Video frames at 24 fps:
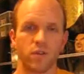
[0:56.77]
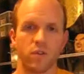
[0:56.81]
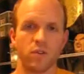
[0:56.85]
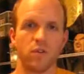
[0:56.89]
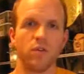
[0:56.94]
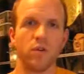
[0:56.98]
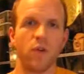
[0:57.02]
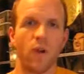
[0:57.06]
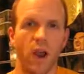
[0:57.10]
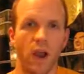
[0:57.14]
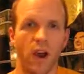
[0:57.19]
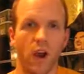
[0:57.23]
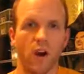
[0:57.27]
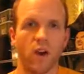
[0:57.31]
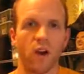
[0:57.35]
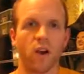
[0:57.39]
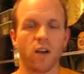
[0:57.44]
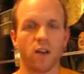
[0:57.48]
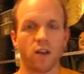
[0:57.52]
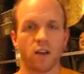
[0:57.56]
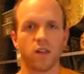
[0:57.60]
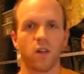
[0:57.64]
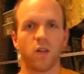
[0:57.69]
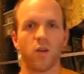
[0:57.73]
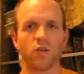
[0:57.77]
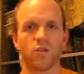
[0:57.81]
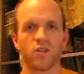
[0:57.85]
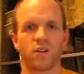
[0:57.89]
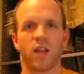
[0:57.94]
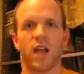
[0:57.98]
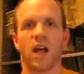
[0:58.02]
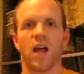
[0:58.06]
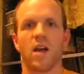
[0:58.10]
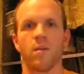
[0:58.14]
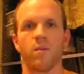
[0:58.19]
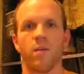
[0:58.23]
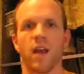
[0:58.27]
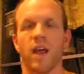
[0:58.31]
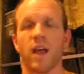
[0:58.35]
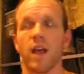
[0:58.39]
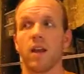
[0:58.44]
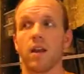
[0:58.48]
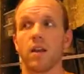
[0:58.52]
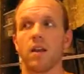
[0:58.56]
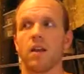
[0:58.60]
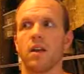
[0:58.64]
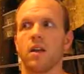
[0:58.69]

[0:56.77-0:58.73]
II era close combat.